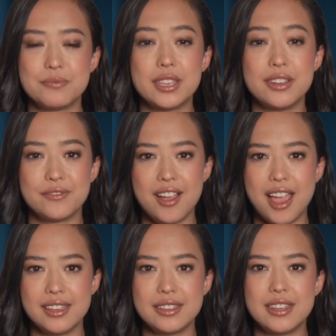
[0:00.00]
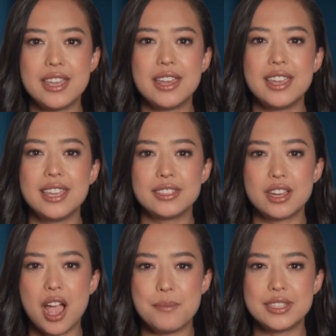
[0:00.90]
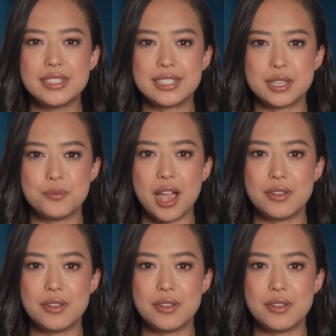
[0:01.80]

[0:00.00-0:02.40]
In fact, it's common to see brown